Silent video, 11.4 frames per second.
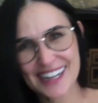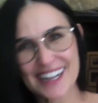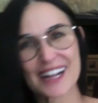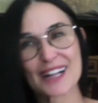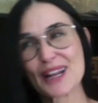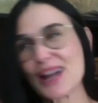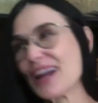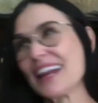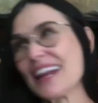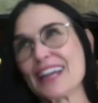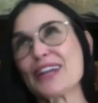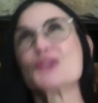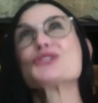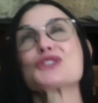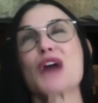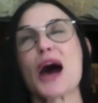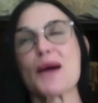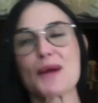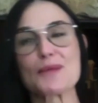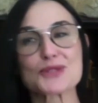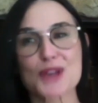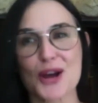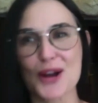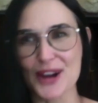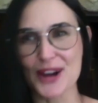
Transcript: It'll stop. I'm sorry.